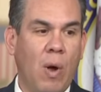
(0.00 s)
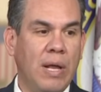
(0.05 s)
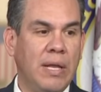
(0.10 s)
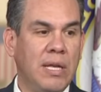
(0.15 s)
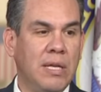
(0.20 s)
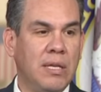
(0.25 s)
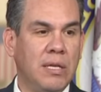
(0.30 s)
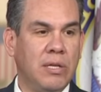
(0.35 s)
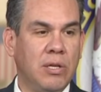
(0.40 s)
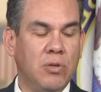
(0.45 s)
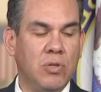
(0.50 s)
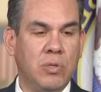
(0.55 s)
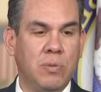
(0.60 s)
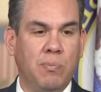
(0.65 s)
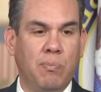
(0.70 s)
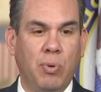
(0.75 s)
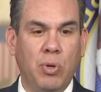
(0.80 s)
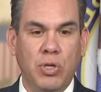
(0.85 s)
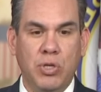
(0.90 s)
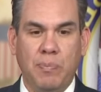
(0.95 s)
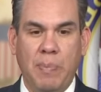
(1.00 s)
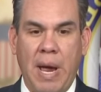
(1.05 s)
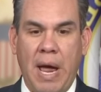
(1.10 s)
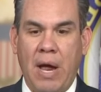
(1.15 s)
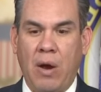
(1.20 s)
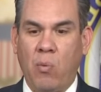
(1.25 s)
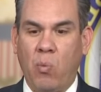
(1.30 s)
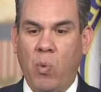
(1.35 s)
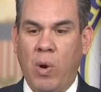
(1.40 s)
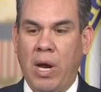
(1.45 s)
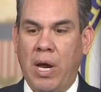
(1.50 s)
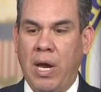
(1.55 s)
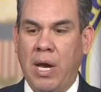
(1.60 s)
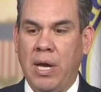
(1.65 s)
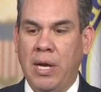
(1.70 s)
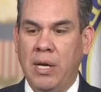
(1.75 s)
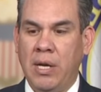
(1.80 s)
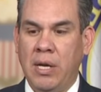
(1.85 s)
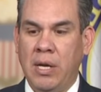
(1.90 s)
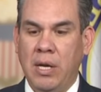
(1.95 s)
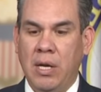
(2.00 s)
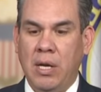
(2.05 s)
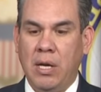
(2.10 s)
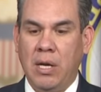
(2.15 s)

I think that there's pushback when